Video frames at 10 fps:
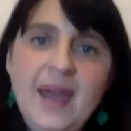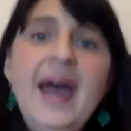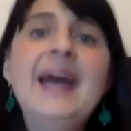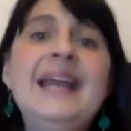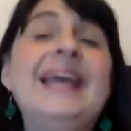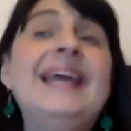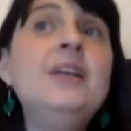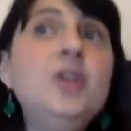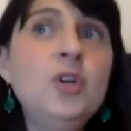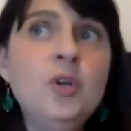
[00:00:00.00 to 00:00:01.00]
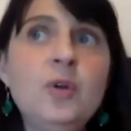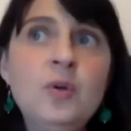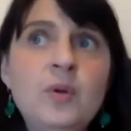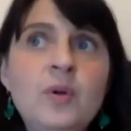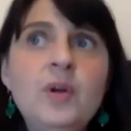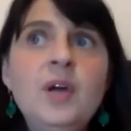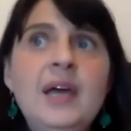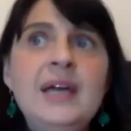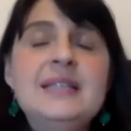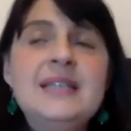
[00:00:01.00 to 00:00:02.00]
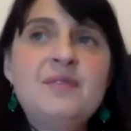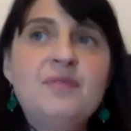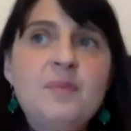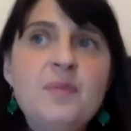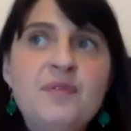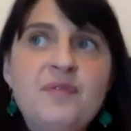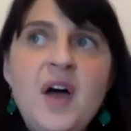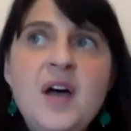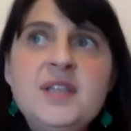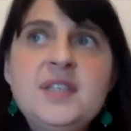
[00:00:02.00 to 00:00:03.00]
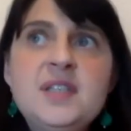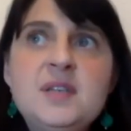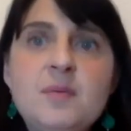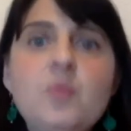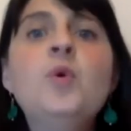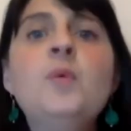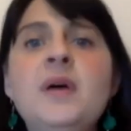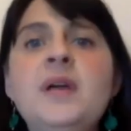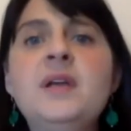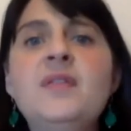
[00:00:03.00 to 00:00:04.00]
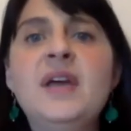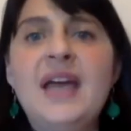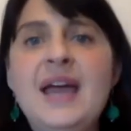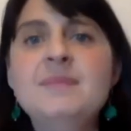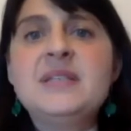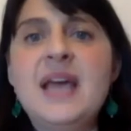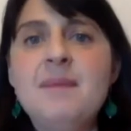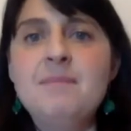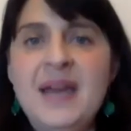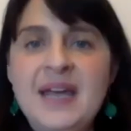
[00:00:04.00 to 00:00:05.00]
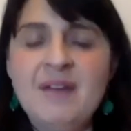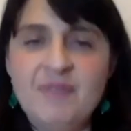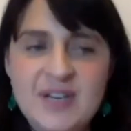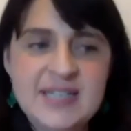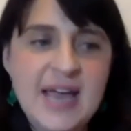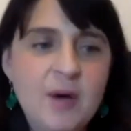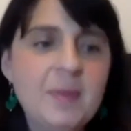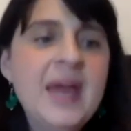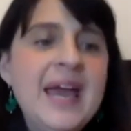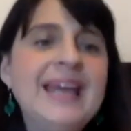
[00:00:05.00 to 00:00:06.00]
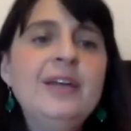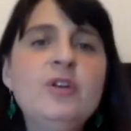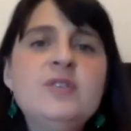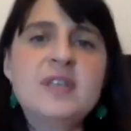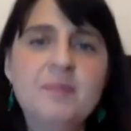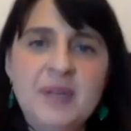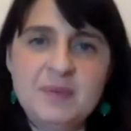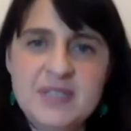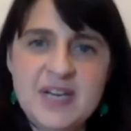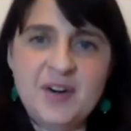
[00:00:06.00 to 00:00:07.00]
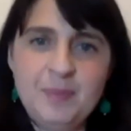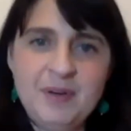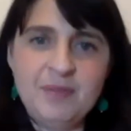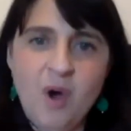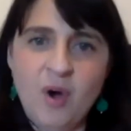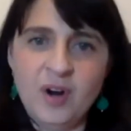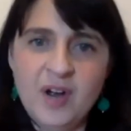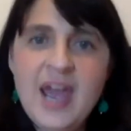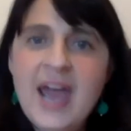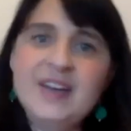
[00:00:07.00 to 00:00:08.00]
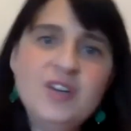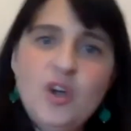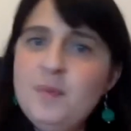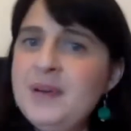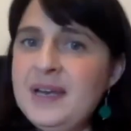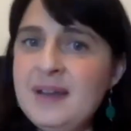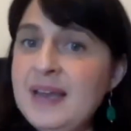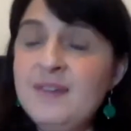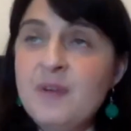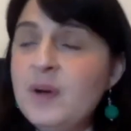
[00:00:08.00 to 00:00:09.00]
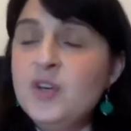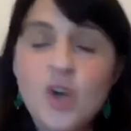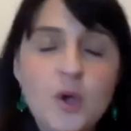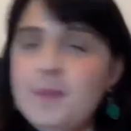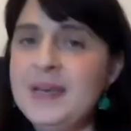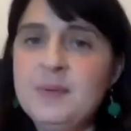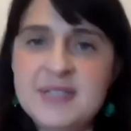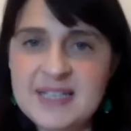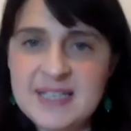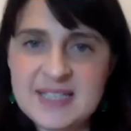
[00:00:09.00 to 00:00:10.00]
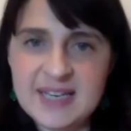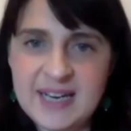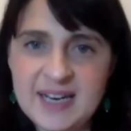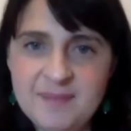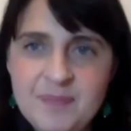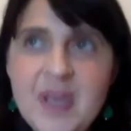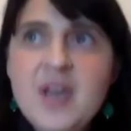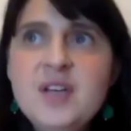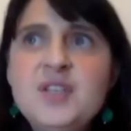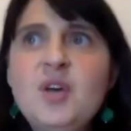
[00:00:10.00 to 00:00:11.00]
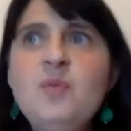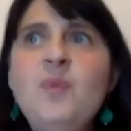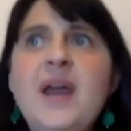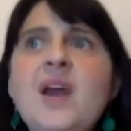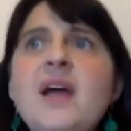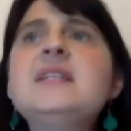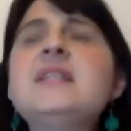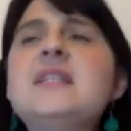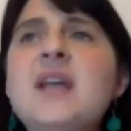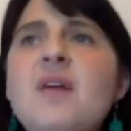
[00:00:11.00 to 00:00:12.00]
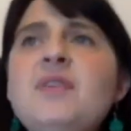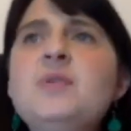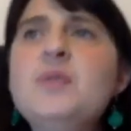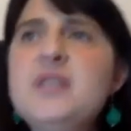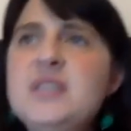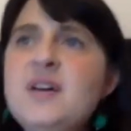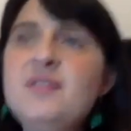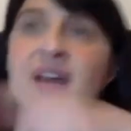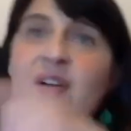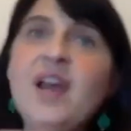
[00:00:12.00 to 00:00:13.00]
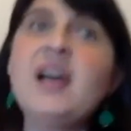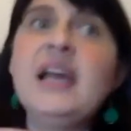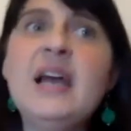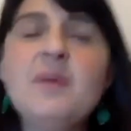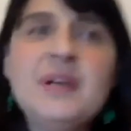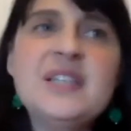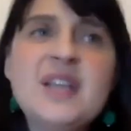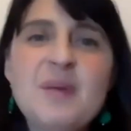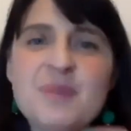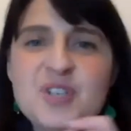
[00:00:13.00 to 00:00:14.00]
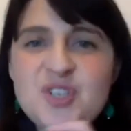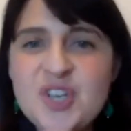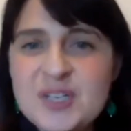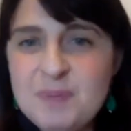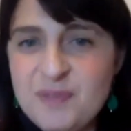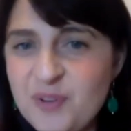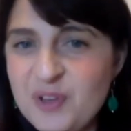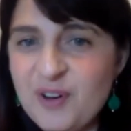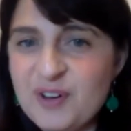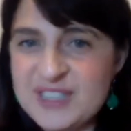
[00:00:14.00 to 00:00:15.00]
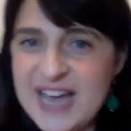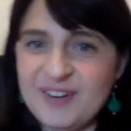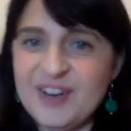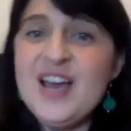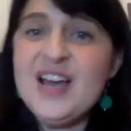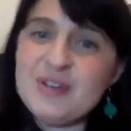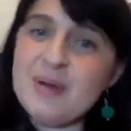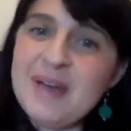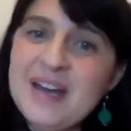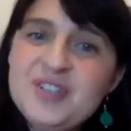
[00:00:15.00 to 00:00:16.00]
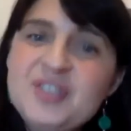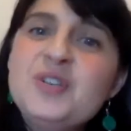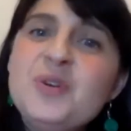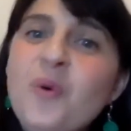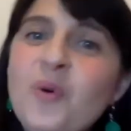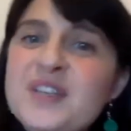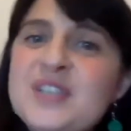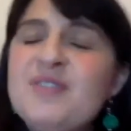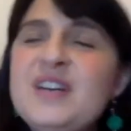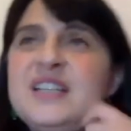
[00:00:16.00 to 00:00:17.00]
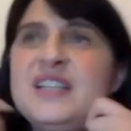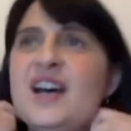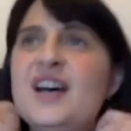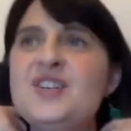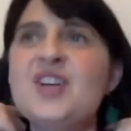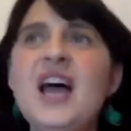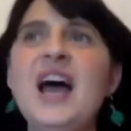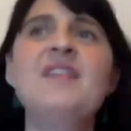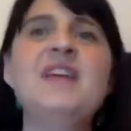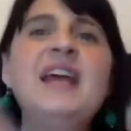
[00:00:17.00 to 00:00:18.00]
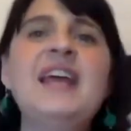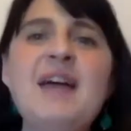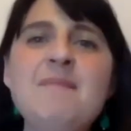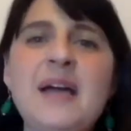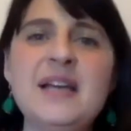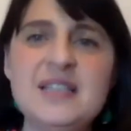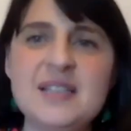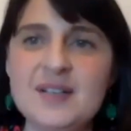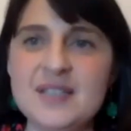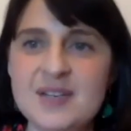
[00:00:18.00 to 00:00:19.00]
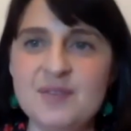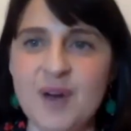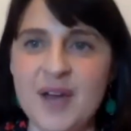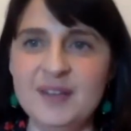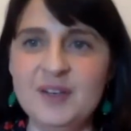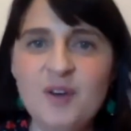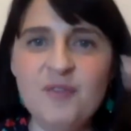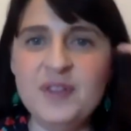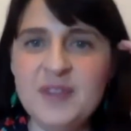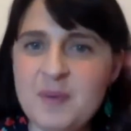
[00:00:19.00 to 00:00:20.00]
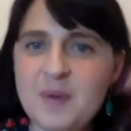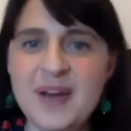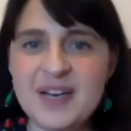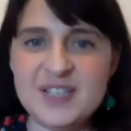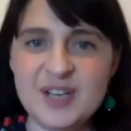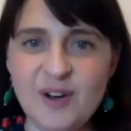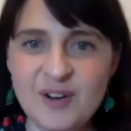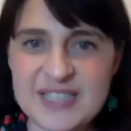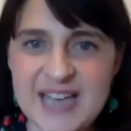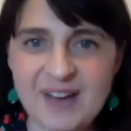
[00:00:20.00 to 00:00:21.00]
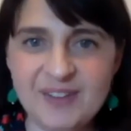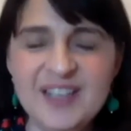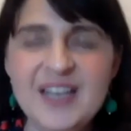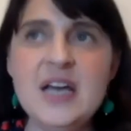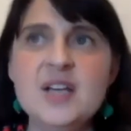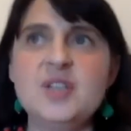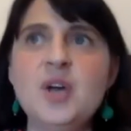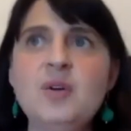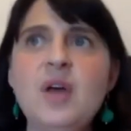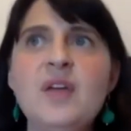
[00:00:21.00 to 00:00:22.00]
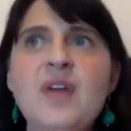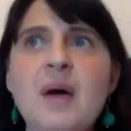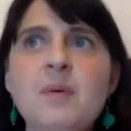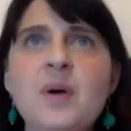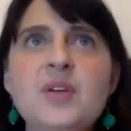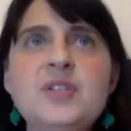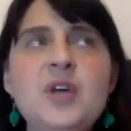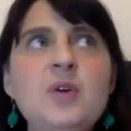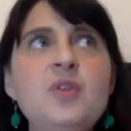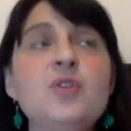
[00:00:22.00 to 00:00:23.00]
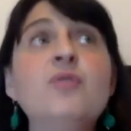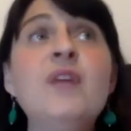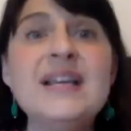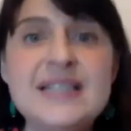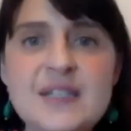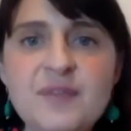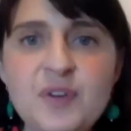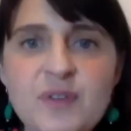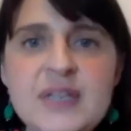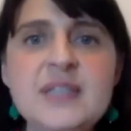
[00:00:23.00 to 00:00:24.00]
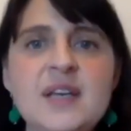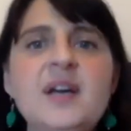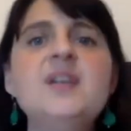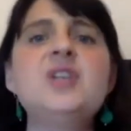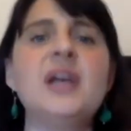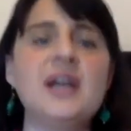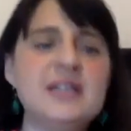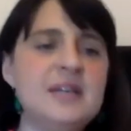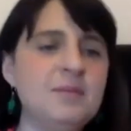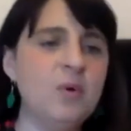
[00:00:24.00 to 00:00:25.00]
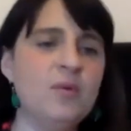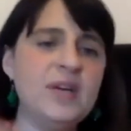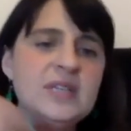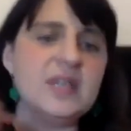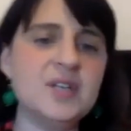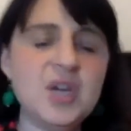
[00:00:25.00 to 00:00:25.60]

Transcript: And he knew, he said, from the first woman that came to him begging for his help, he knew something was terribly wrong, and nobody was listening. So when I discovered all this stuff, now luckily I went to Cyprus just before the lockdown, so I managed to do all this research, and then I came back and started writing the novel, and then we went into lockdown. So the rest of the research, like I did more research.